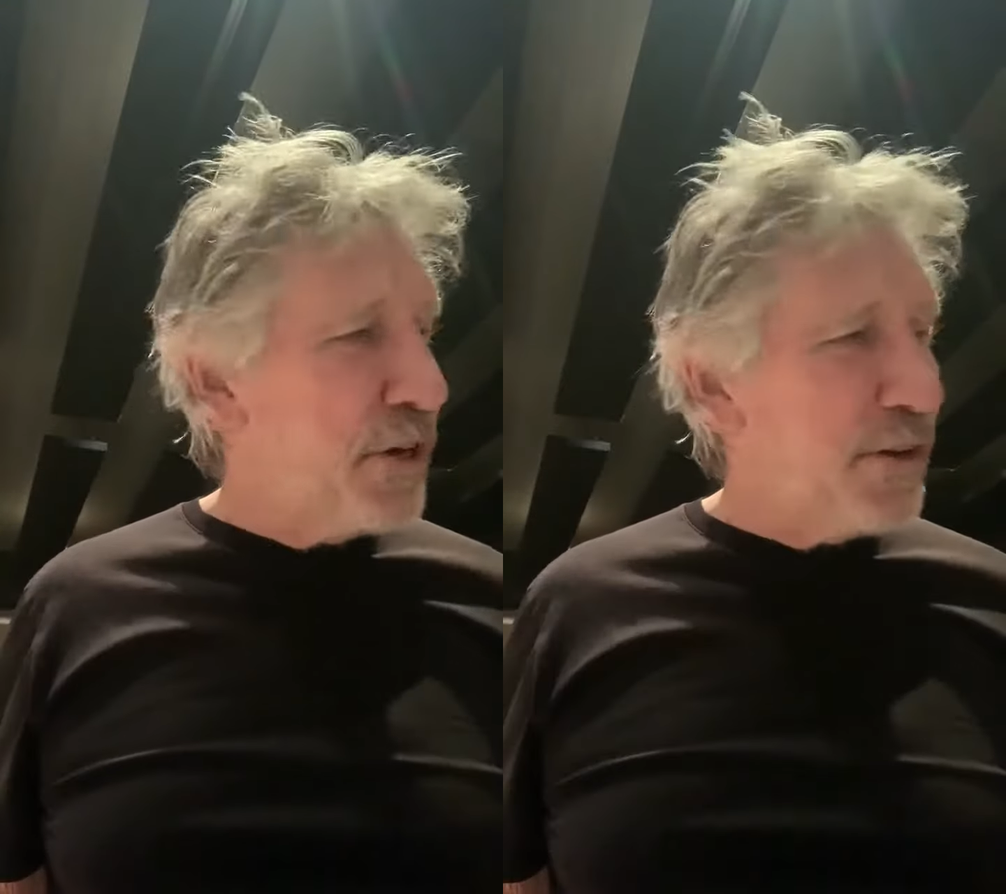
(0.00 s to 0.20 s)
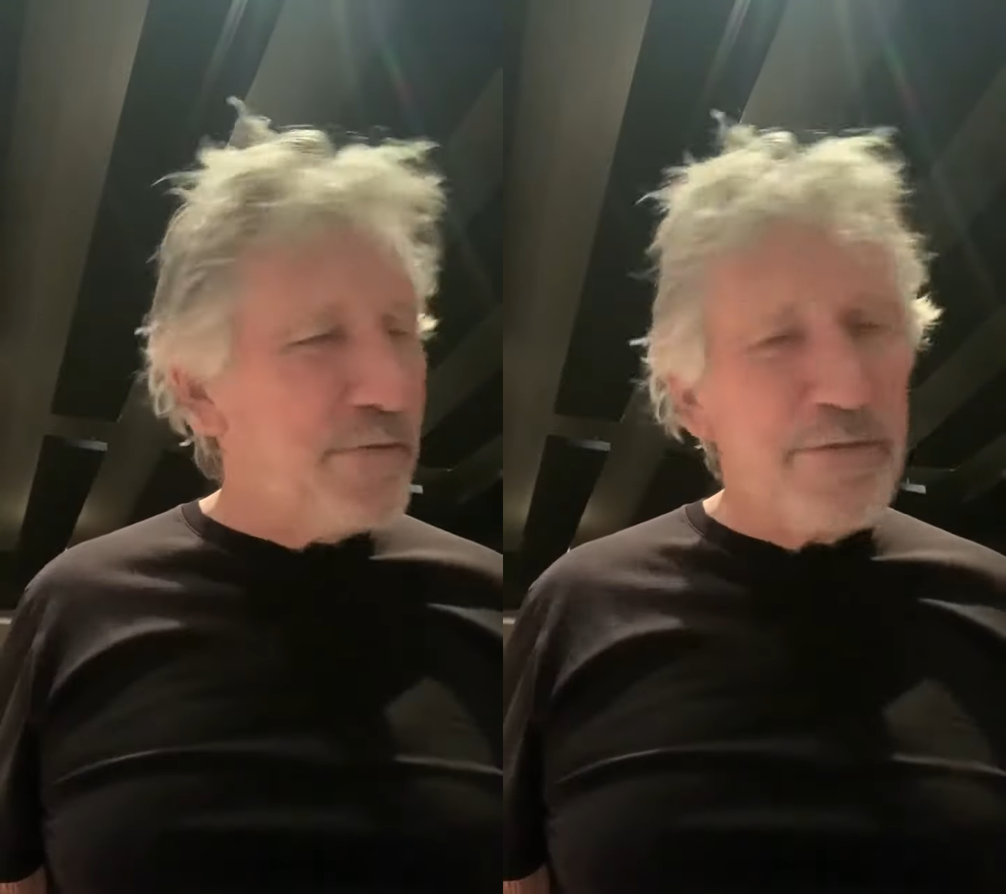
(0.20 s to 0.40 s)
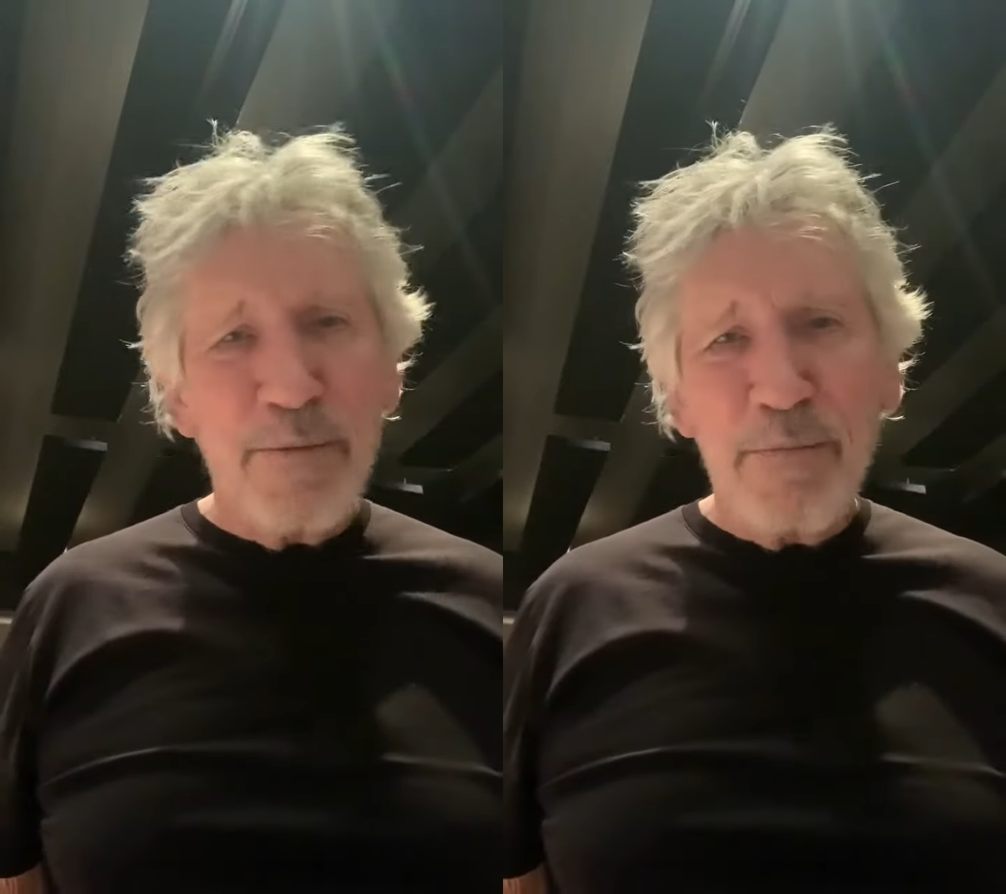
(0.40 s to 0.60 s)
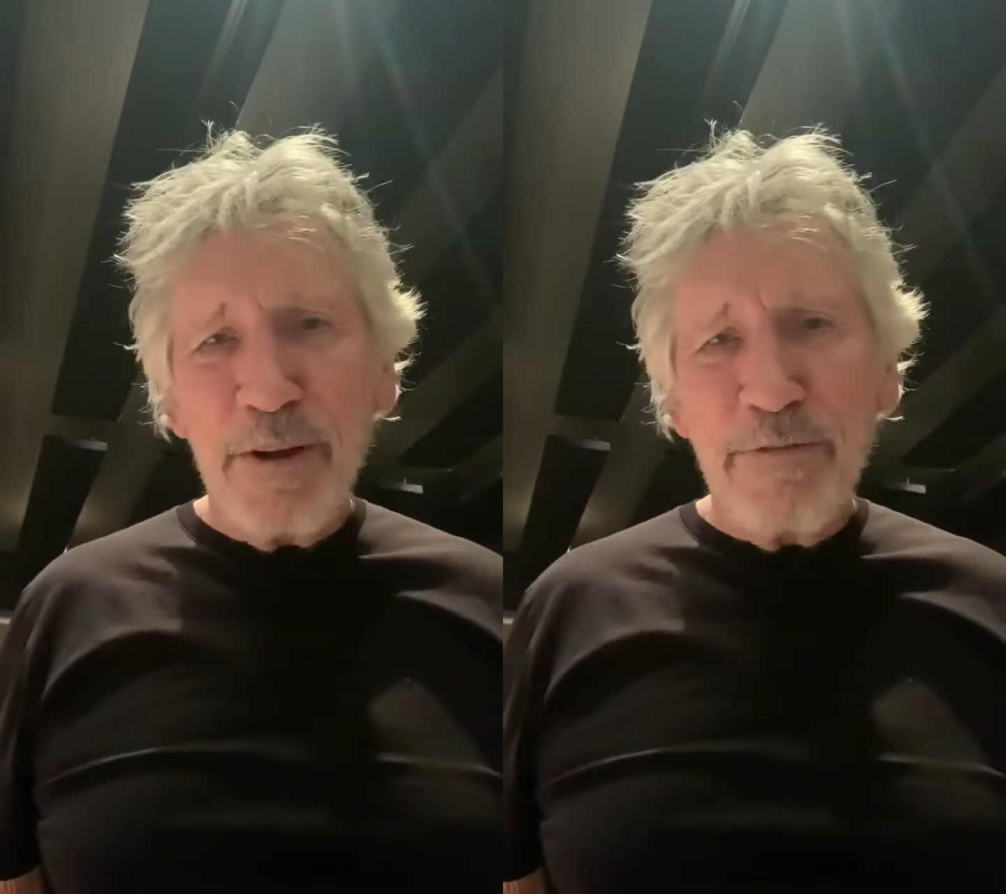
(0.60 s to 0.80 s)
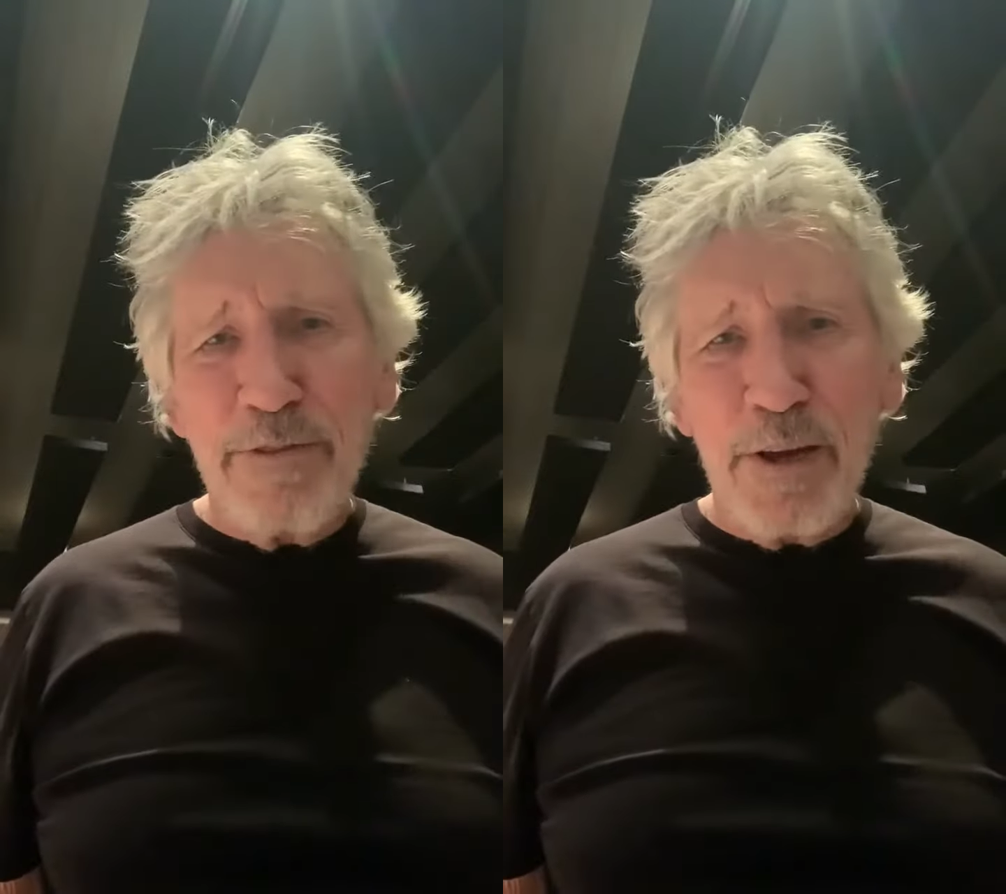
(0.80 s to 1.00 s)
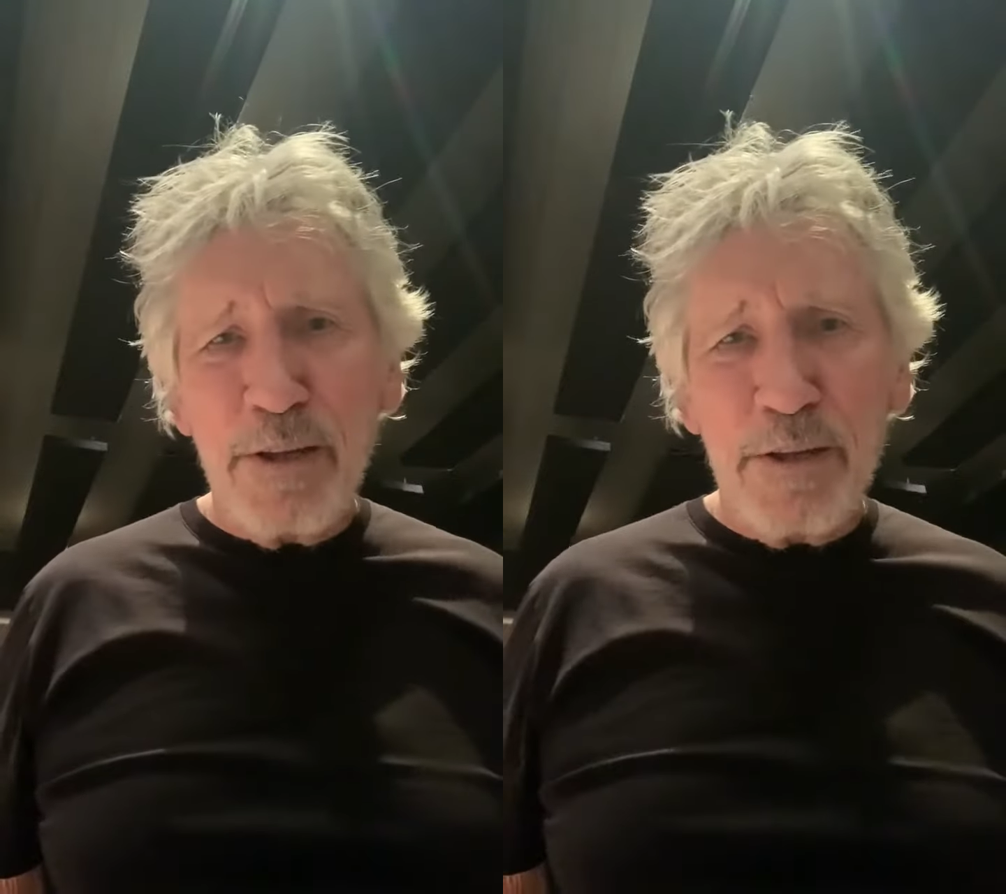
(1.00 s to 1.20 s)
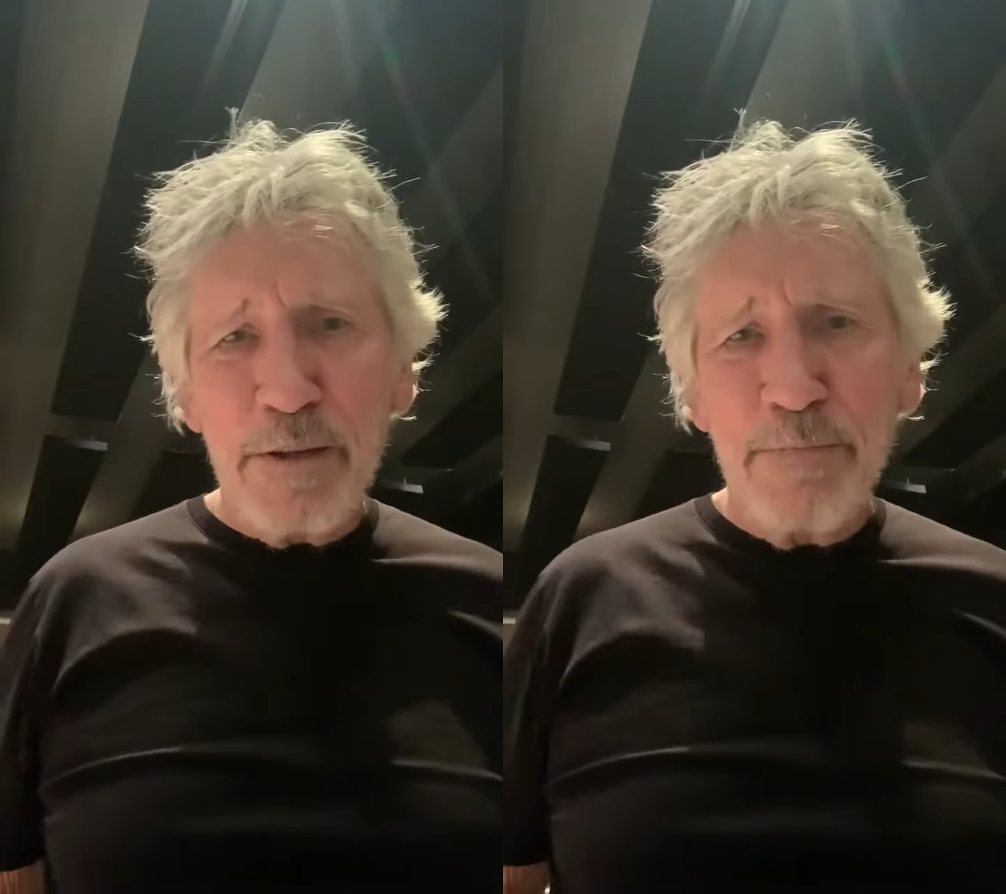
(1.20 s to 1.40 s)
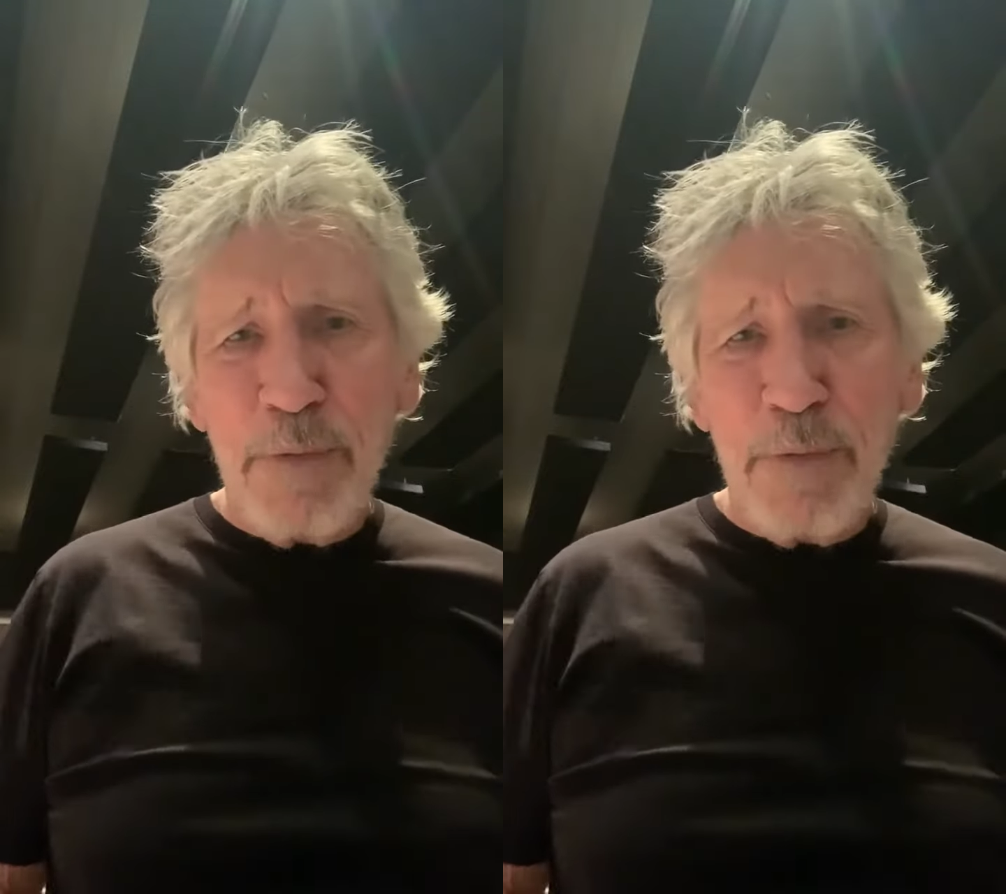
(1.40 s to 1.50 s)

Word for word: heard from my friend